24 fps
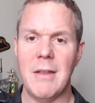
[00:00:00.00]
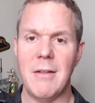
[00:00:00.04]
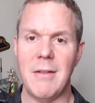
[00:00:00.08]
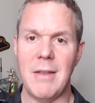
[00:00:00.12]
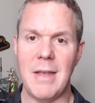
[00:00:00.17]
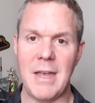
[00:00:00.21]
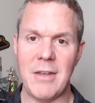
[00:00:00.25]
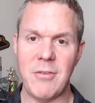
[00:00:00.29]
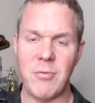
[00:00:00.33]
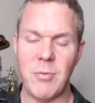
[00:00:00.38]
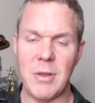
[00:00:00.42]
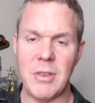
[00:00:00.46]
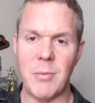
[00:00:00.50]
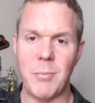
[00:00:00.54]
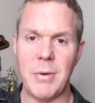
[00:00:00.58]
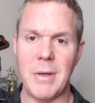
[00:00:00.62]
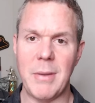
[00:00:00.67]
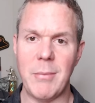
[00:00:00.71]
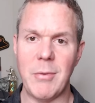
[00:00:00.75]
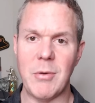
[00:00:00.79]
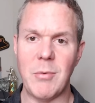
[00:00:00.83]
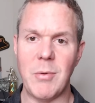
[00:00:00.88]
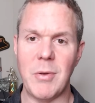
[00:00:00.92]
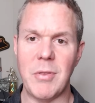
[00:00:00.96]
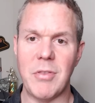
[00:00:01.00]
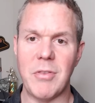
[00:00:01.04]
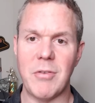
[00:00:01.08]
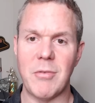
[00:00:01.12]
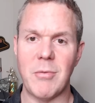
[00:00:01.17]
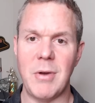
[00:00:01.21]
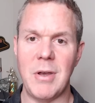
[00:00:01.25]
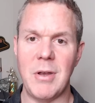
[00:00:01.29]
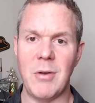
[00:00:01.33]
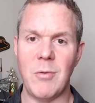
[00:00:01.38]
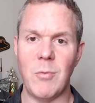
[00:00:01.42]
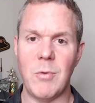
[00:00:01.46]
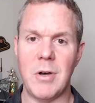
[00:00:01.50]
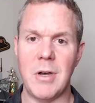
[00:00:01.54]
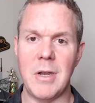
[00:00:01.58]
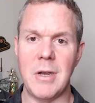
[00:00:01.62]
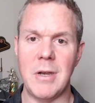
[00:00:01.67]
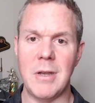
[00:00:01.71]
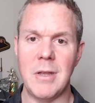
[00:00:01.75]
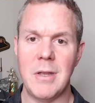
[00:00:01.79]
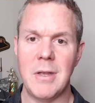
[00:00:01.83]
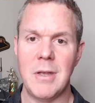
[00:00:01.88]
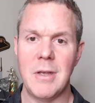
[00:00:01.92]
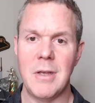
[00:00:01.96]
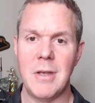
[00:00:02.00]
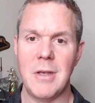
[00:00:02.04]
Last week, the public went three and one.